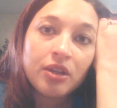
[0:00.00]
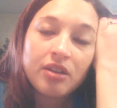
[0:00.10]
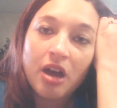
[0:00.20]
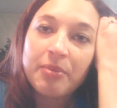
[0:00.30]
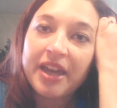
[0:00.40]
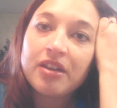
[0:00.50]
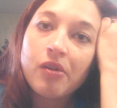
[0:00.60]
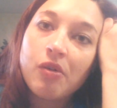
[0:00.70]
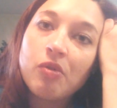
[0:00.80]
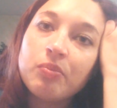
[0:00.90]
got back
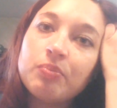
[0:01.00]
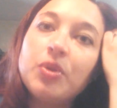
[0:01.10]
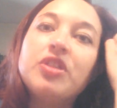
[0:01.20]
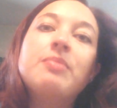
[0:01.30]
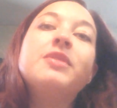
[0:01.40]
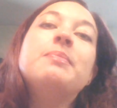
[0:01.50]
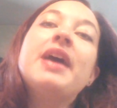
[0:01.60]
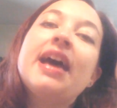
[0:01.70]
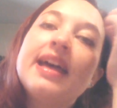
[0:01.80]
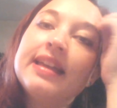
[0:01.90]
home, put them to
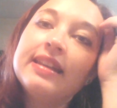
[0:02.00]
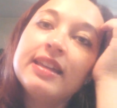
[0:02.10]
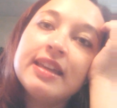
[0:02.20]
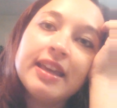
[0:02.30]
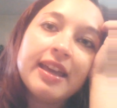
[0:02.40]
bed.